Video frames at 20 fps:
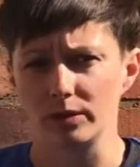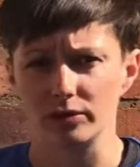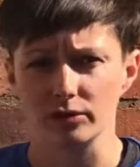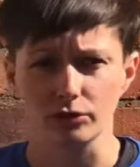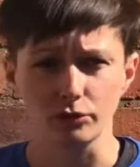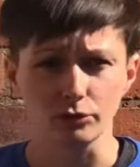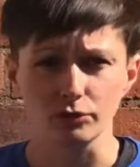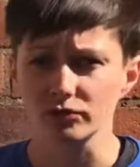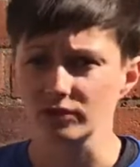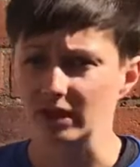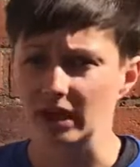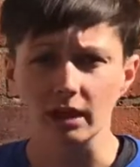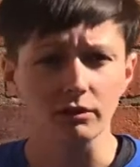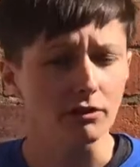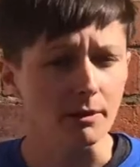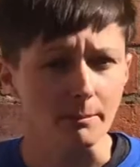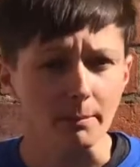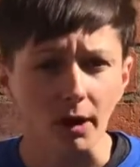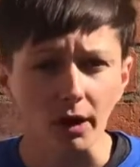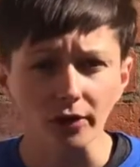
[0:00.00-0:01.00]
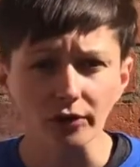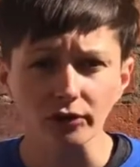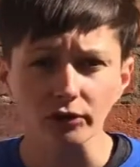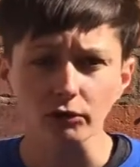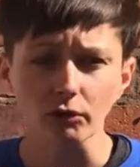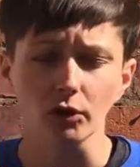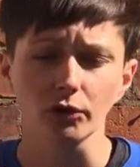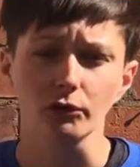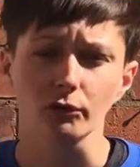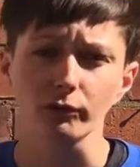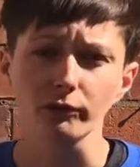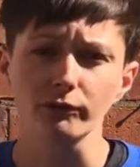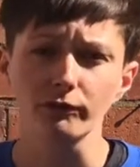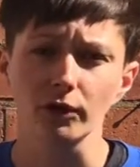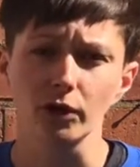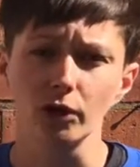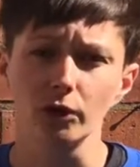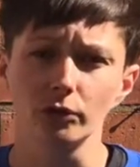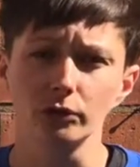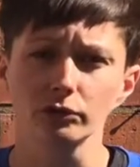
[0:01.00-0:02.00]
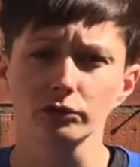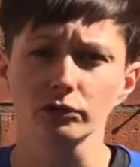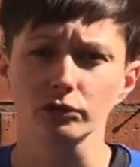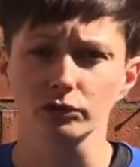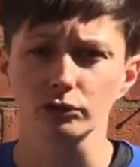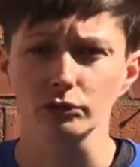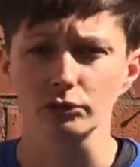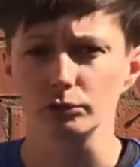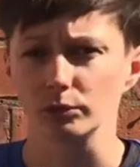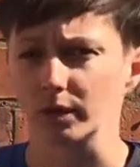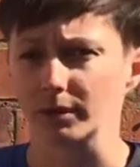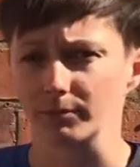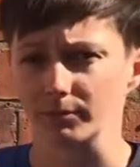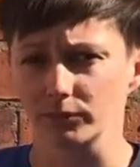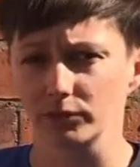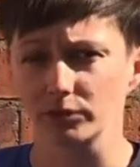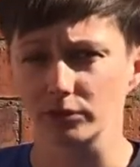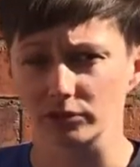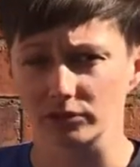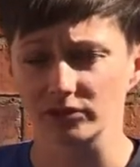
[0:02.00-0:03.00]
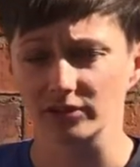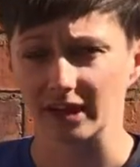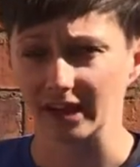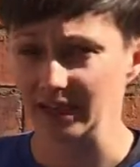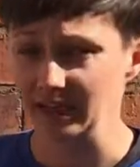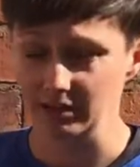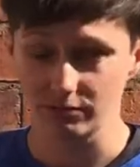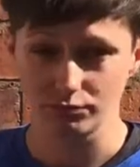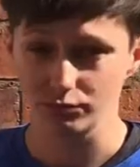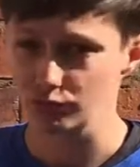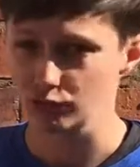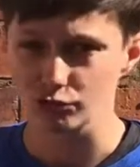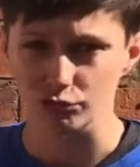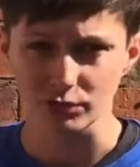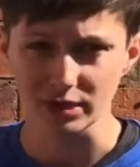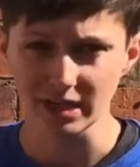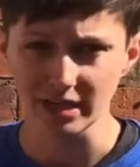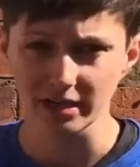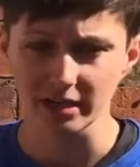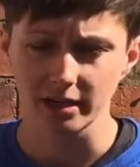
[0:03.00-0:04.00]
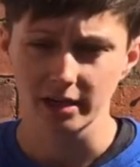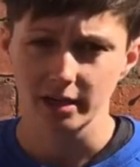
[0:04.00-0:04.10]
you set a reminder on your phone to say drink,